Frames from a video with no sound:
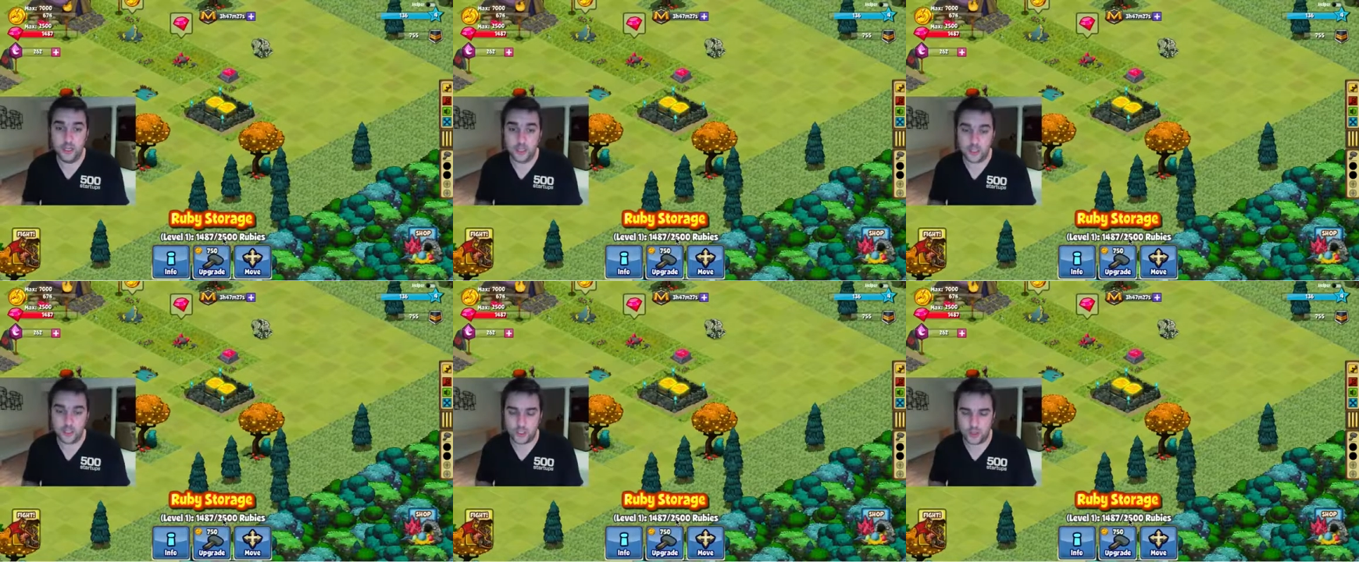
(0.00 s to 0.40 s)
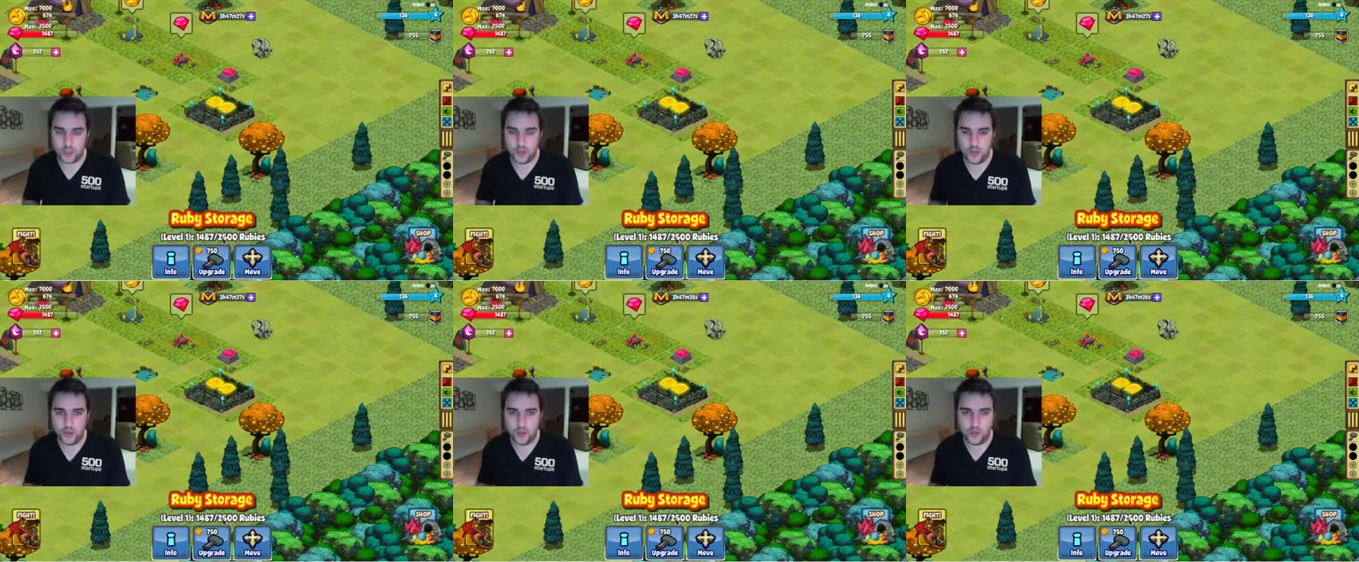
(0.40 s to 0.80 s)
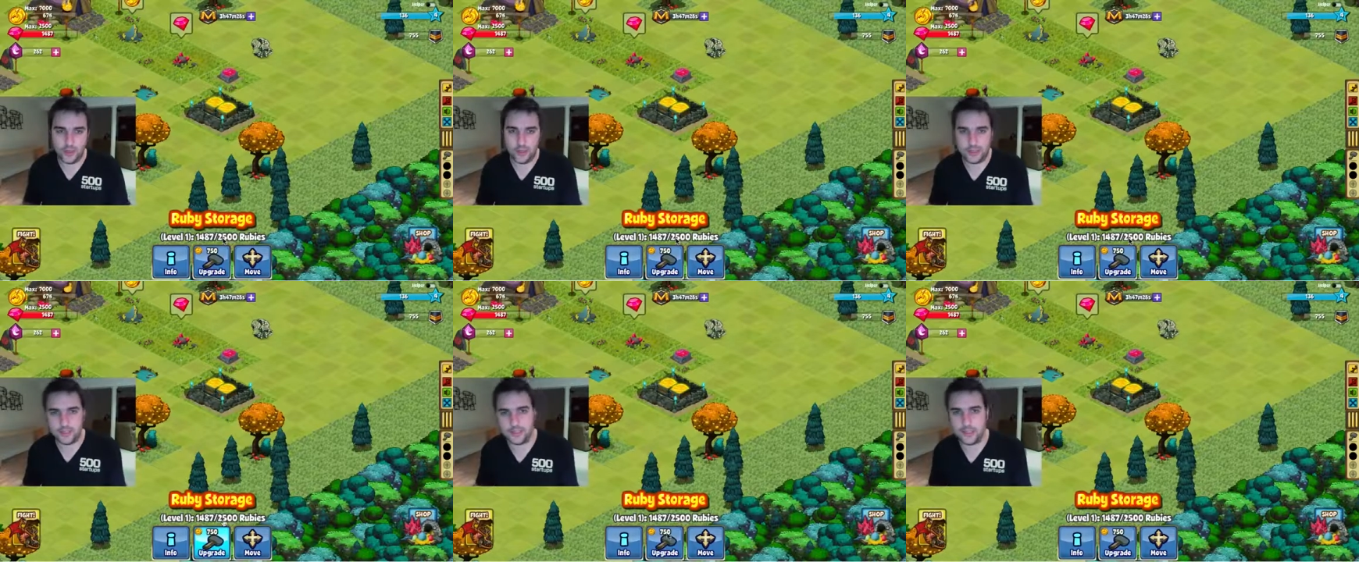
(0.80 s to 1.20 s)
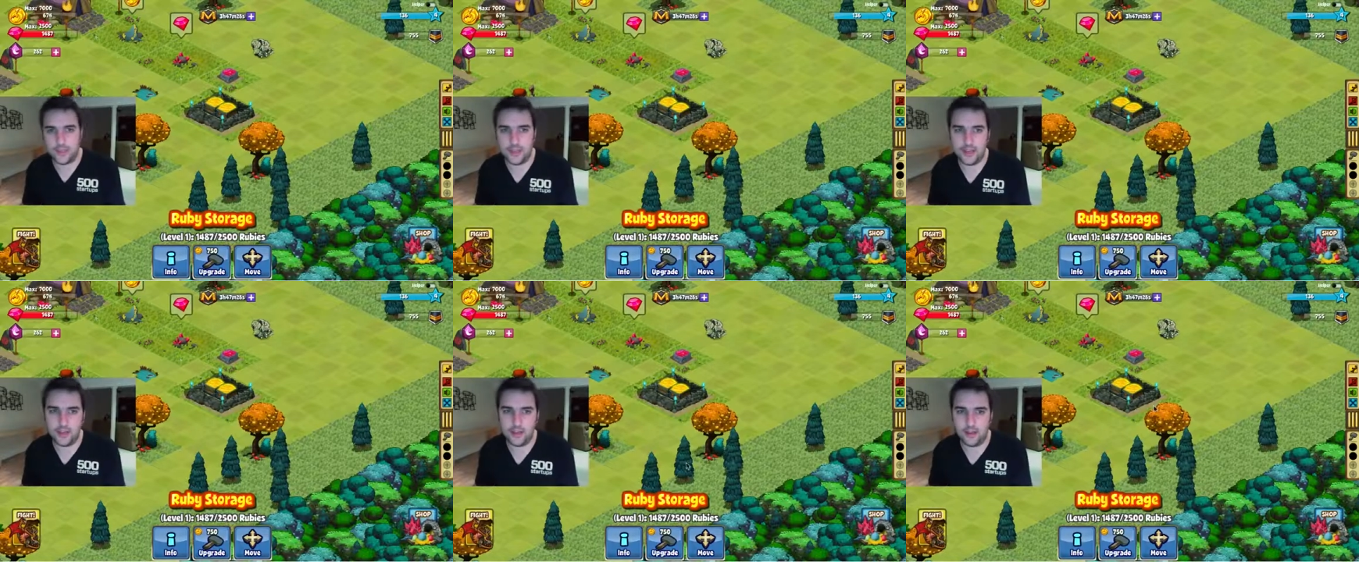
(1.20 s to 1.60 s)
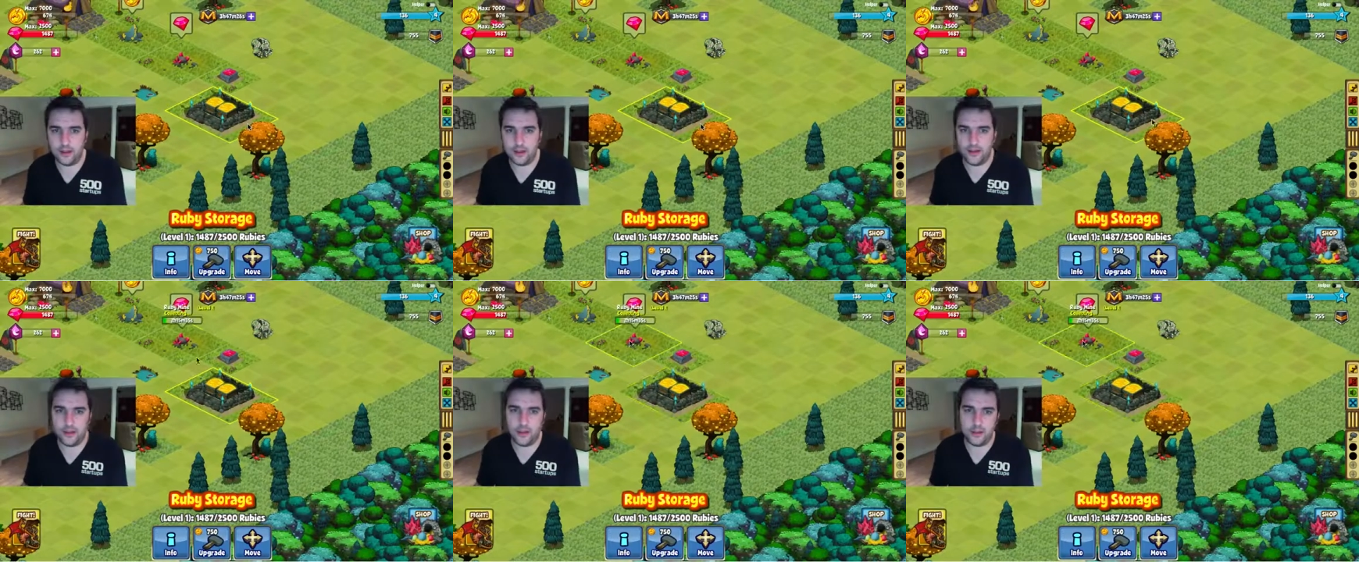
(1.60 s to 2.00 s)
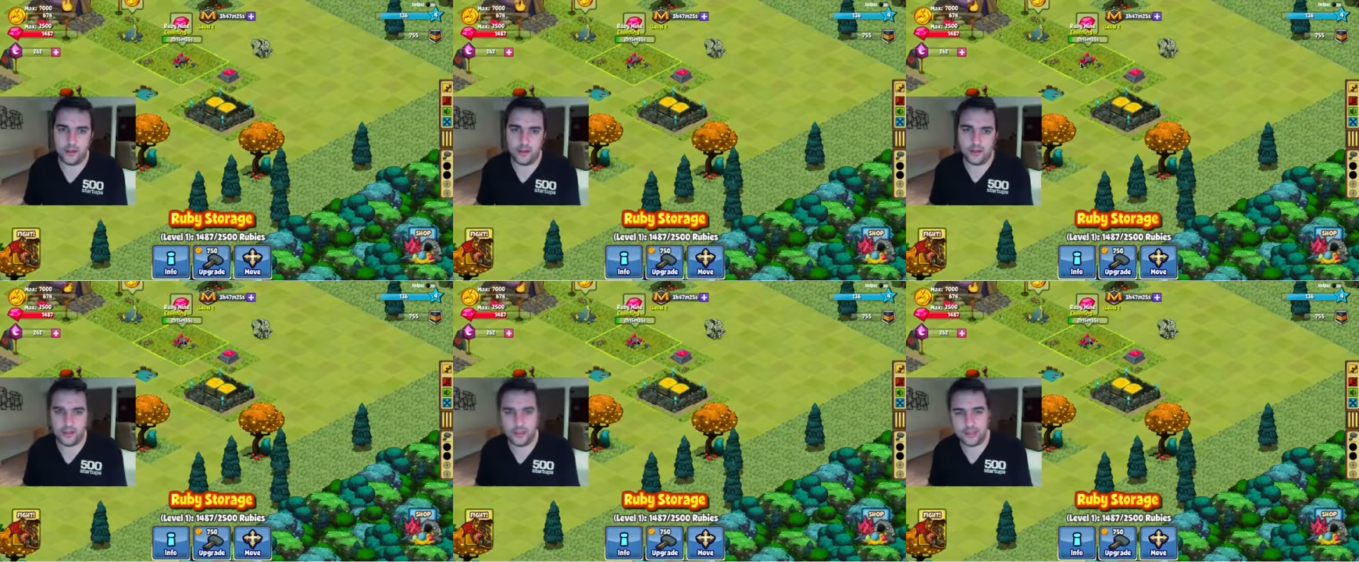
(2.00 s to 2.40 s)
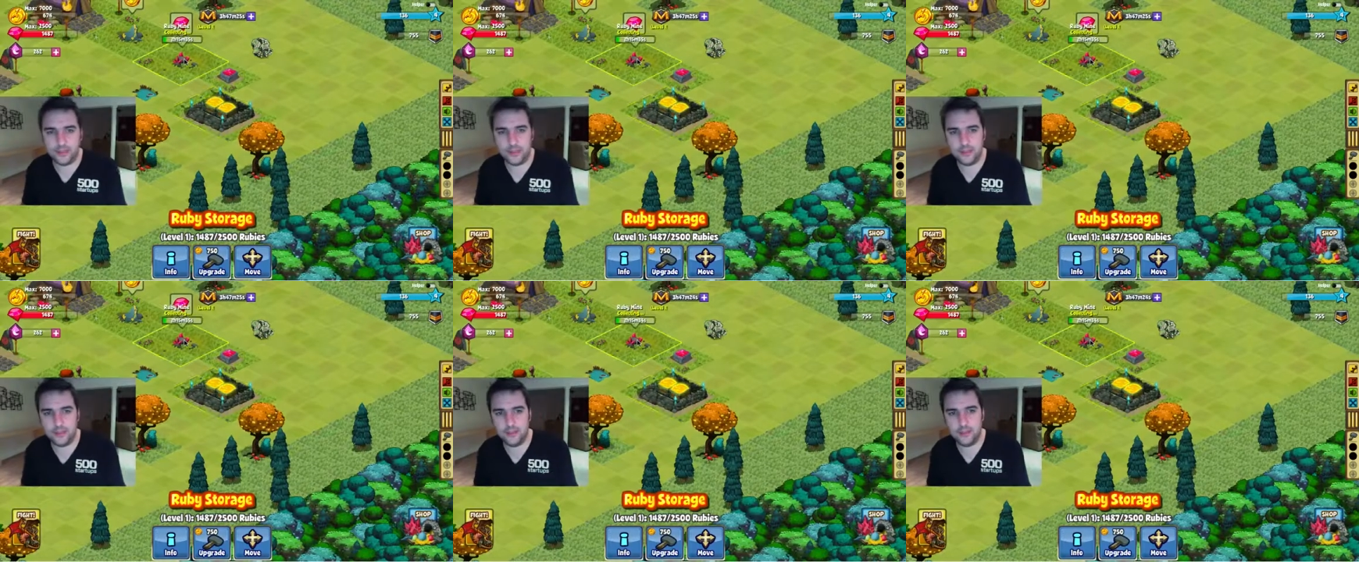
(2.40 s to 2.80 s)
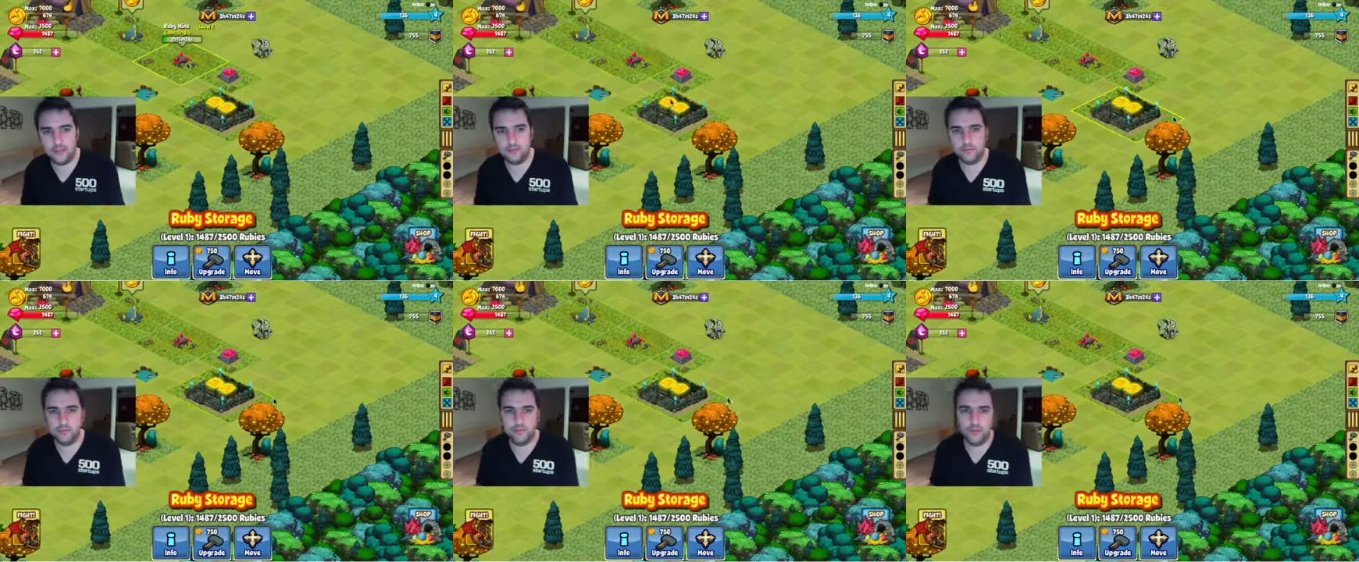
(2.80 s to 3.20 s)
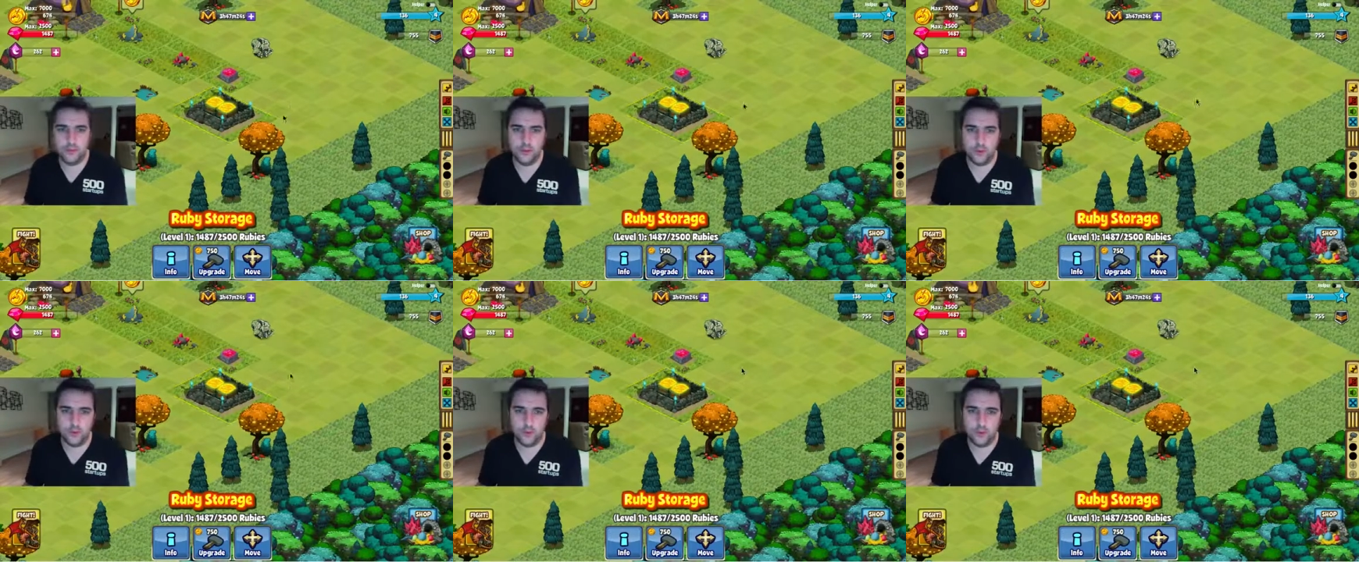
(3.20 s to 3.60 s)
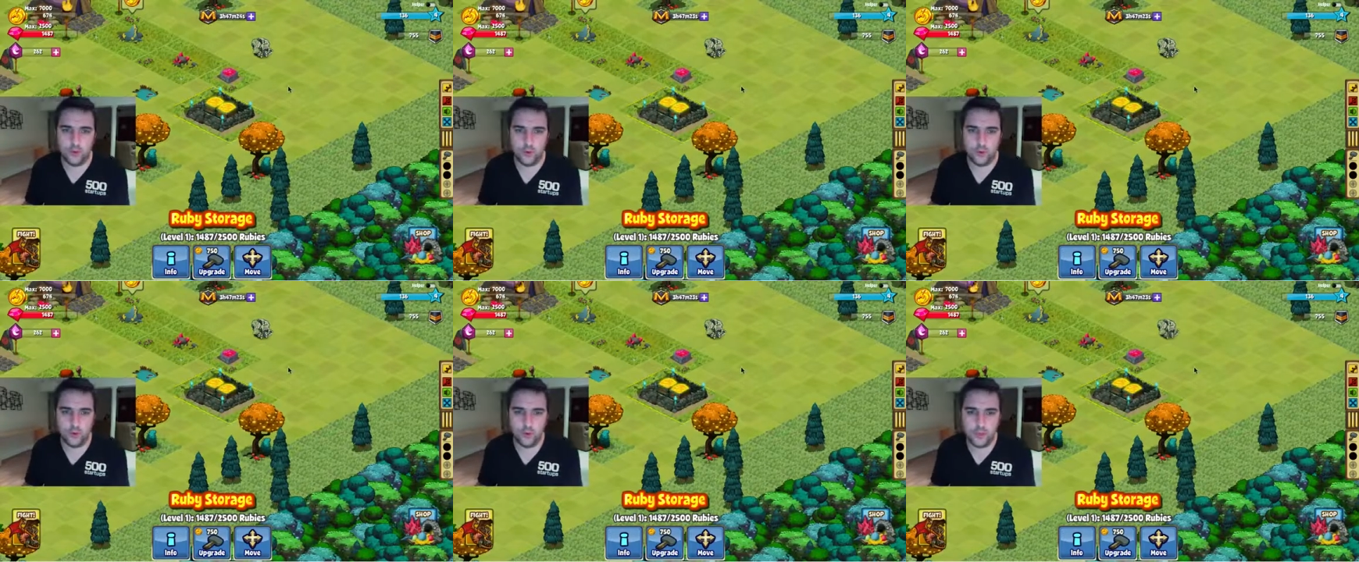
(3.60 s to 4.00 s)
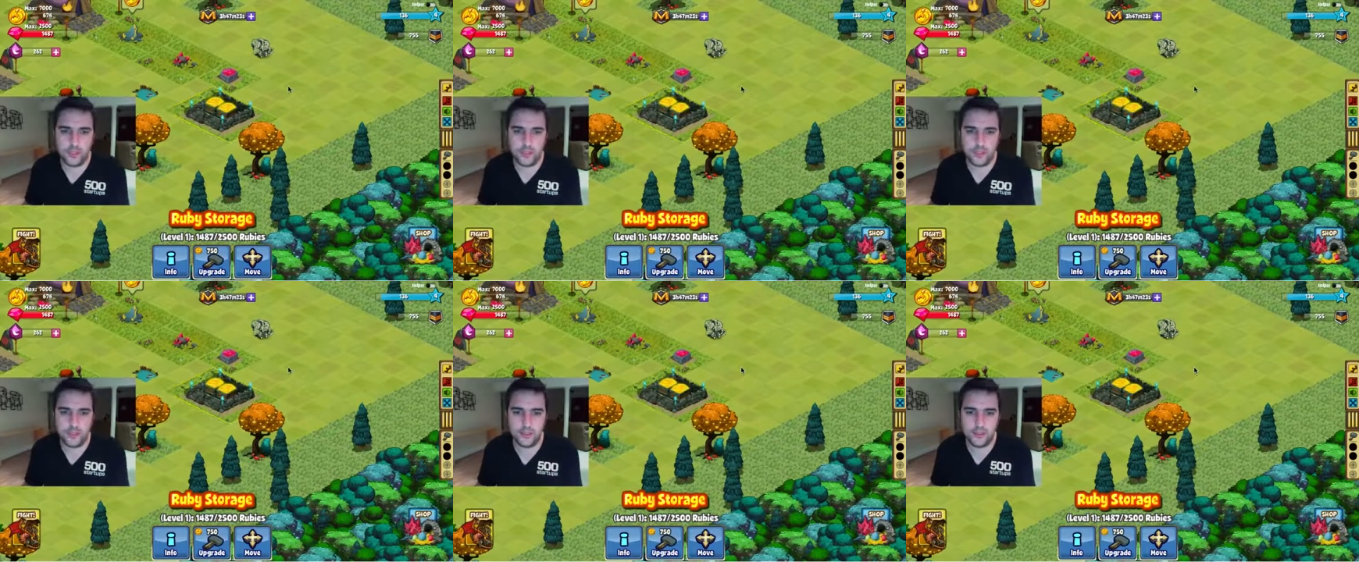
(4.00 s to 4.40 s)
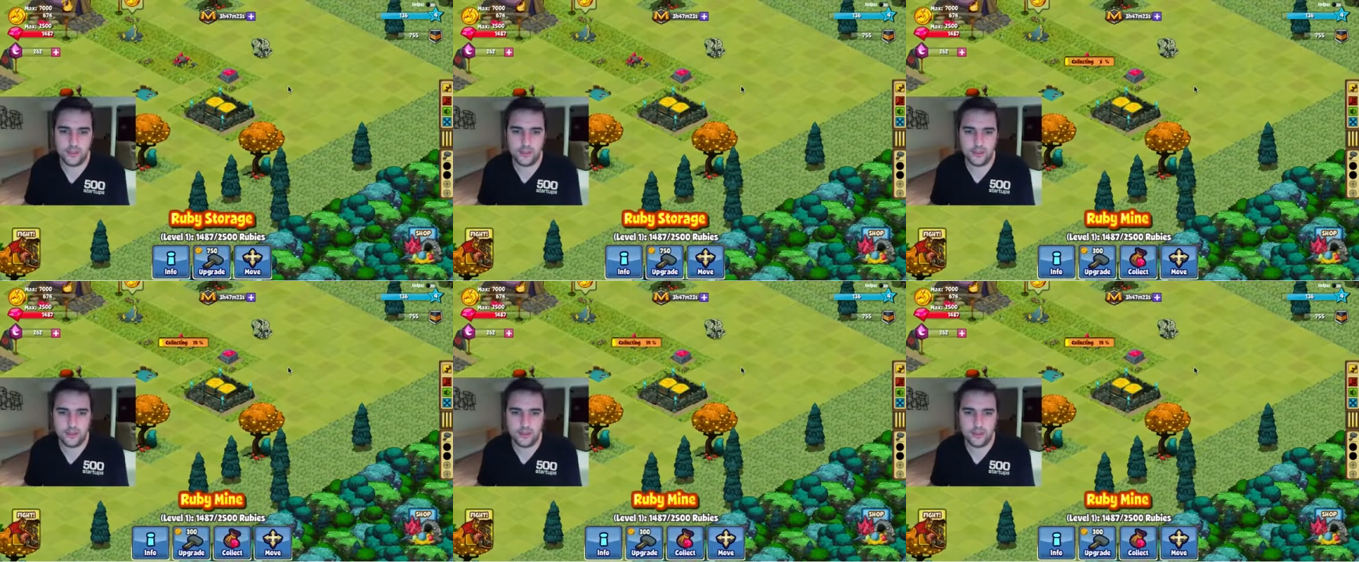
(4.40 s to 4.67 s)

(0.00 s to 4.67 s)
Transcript: So let's say I collected more rubies